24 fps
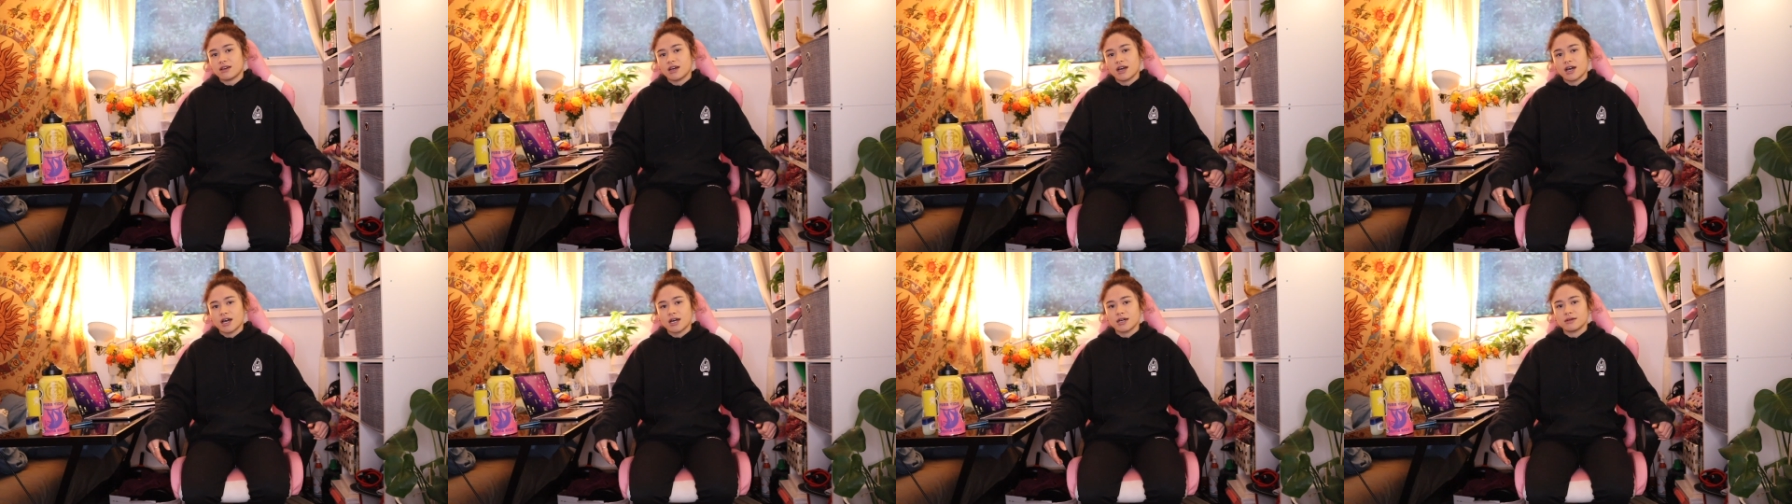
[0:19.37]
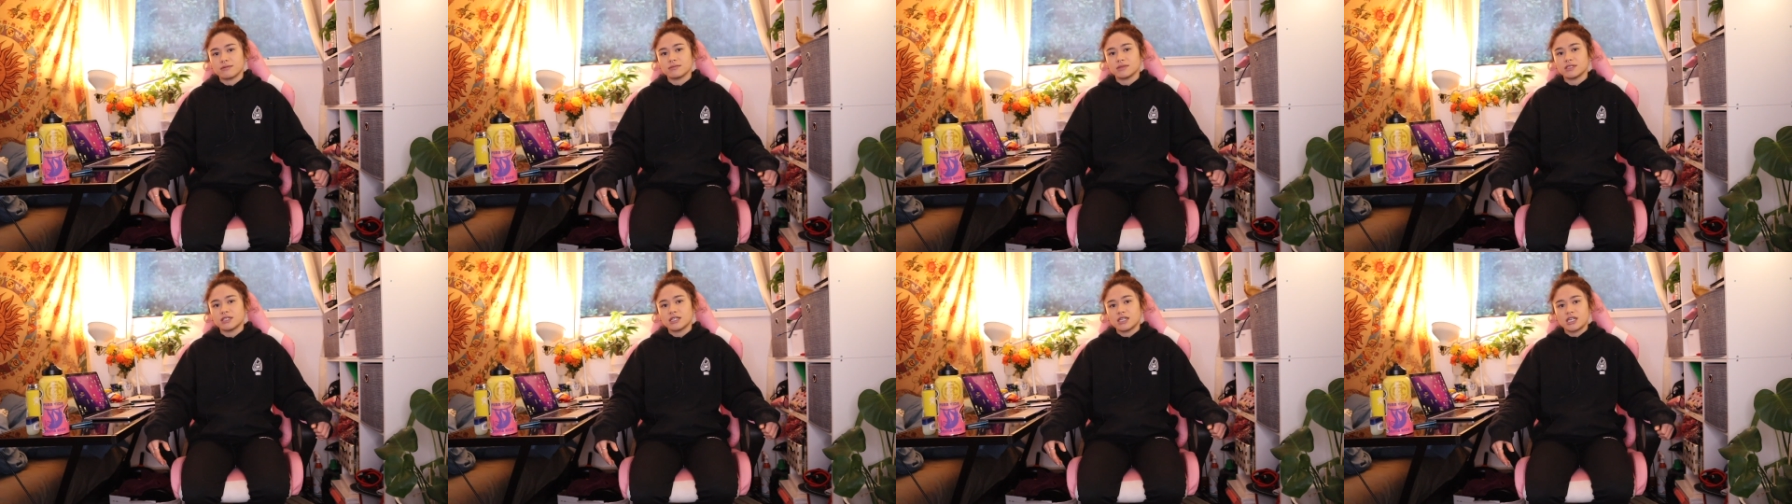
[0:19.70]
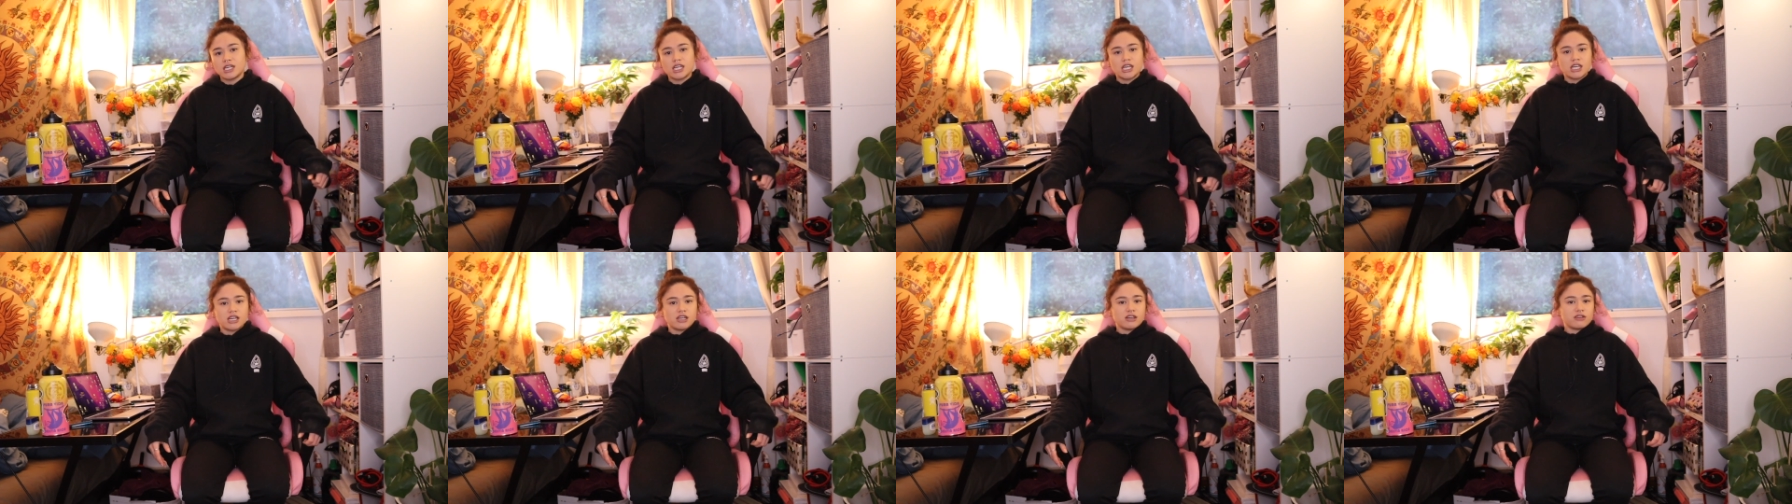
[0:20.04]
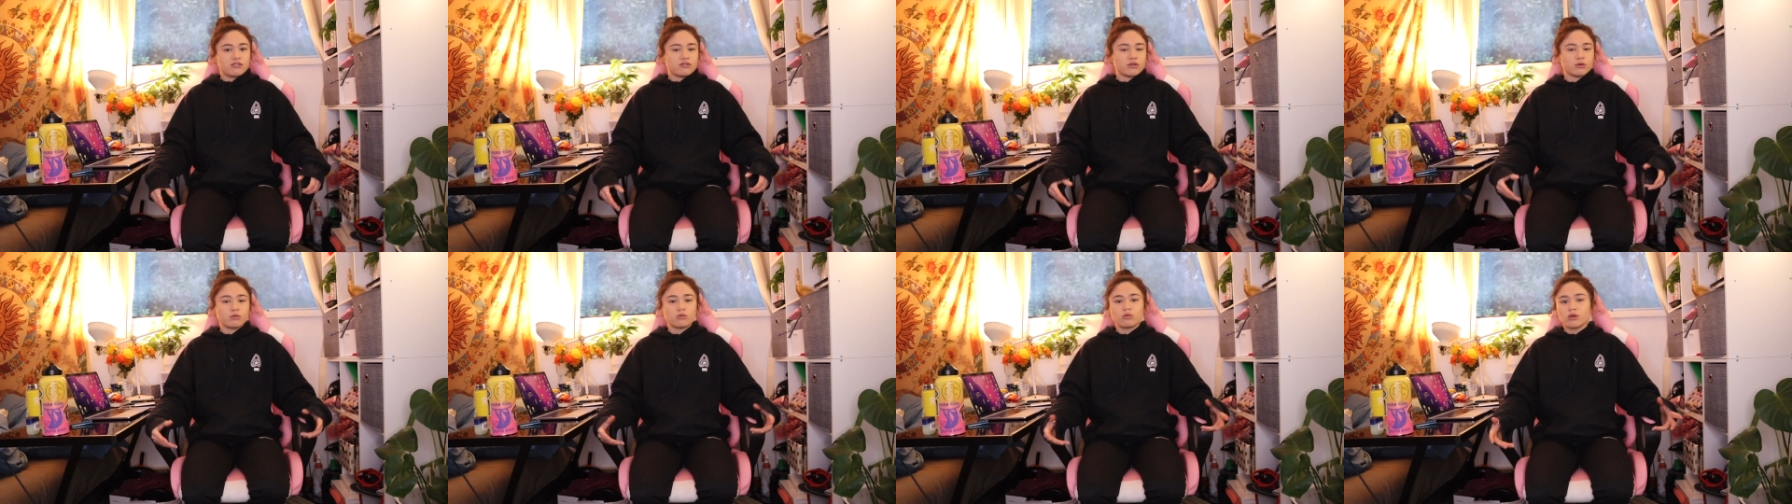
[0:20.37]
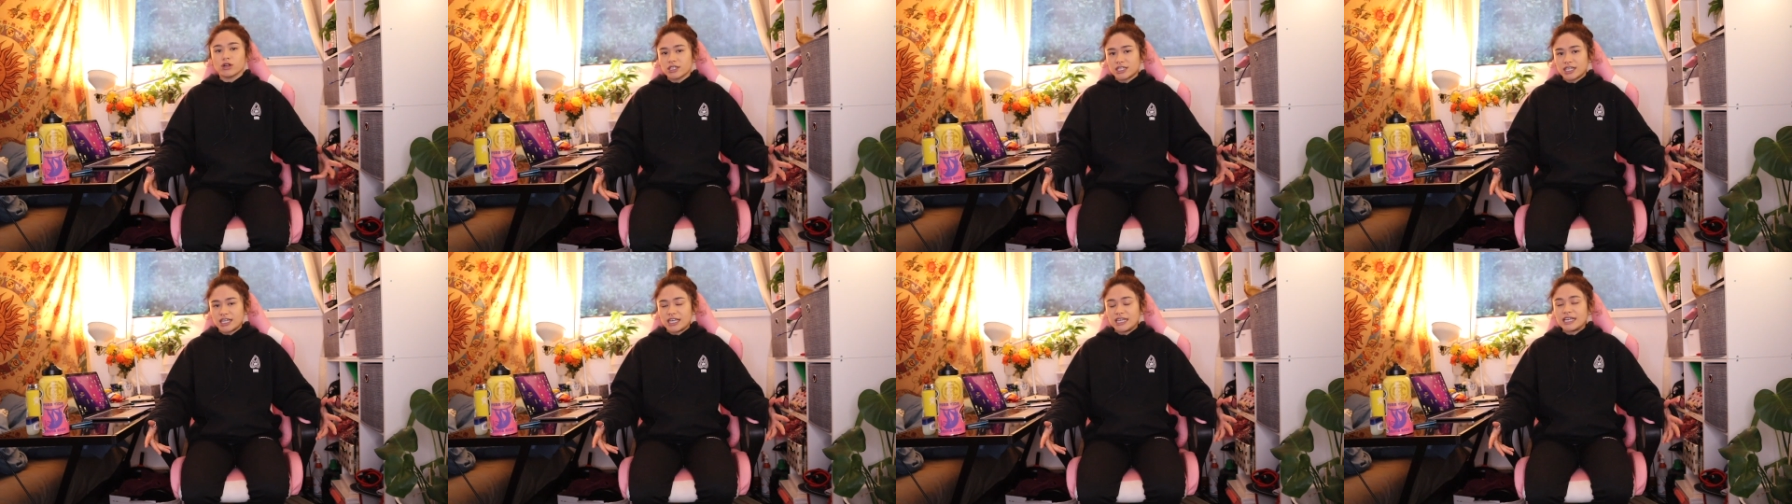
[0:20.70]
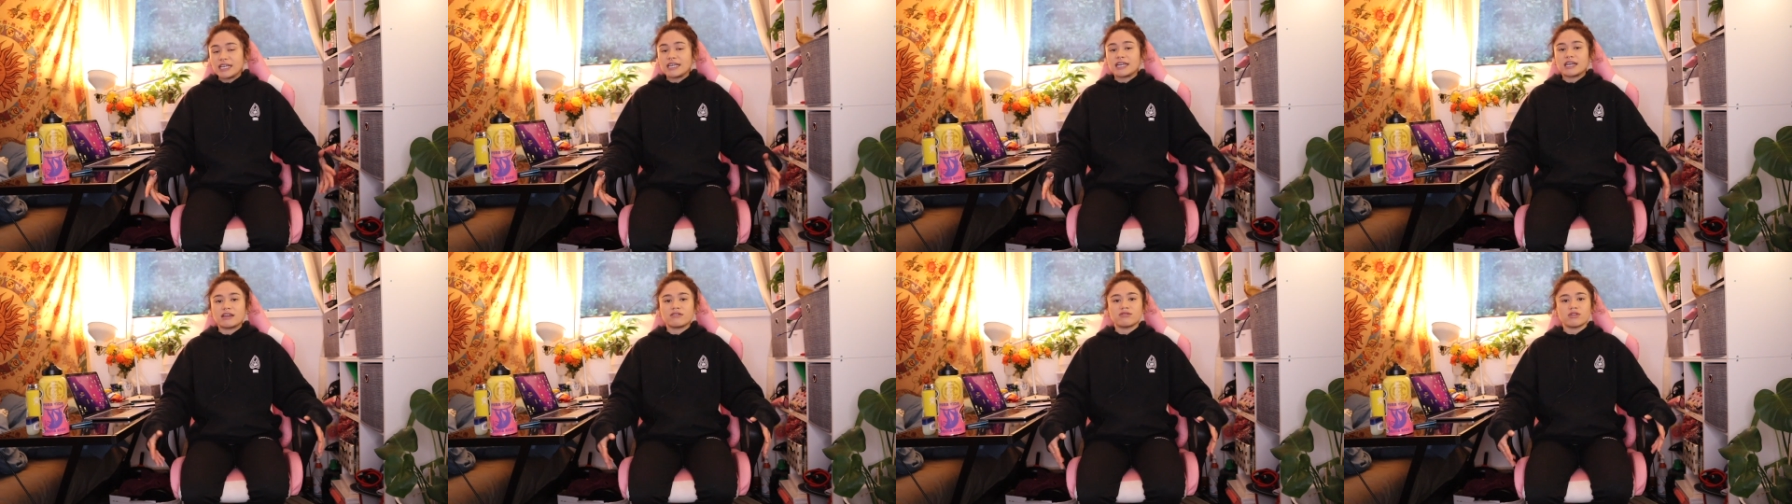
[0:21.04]
from
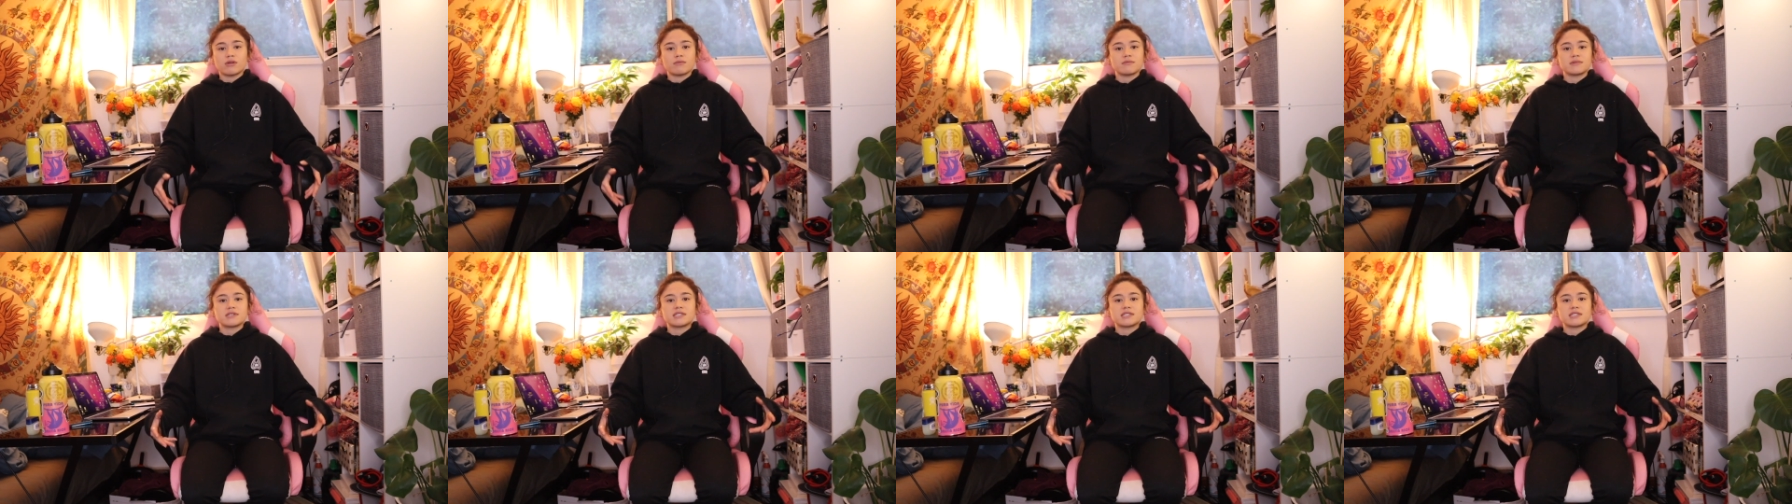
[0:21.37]
working and from